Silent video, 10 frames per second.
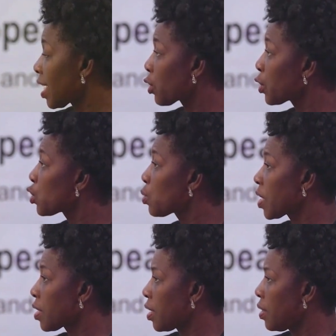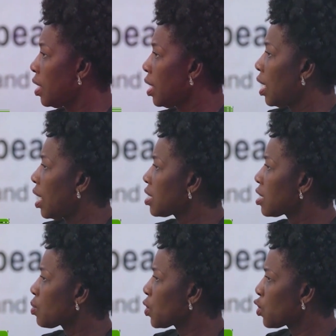that are going to be there. I
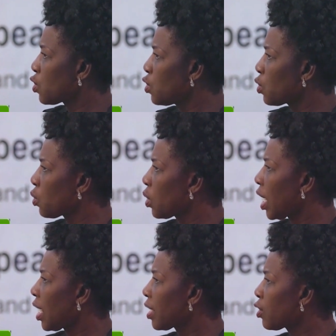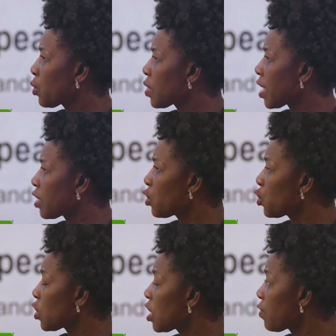just want to know, I know that
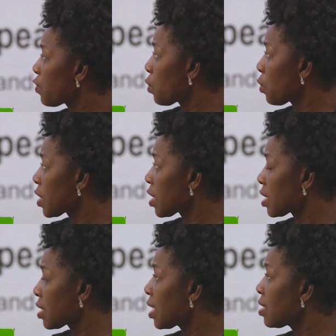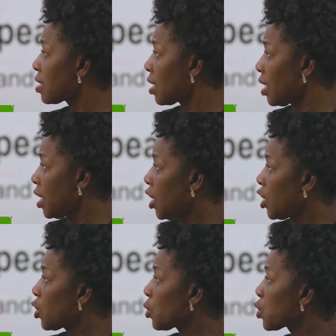usually for the center,
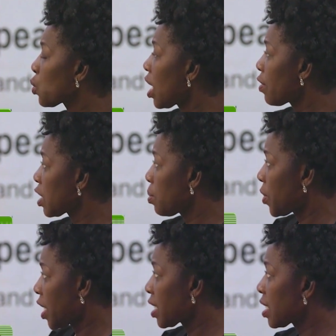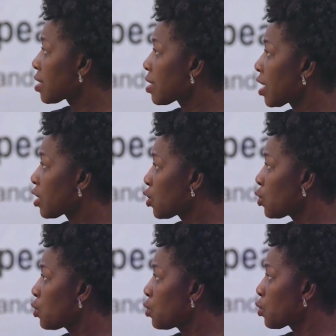you also have some partners that
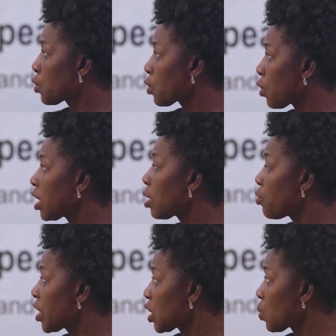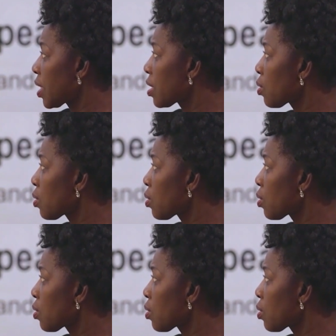you collaborate with.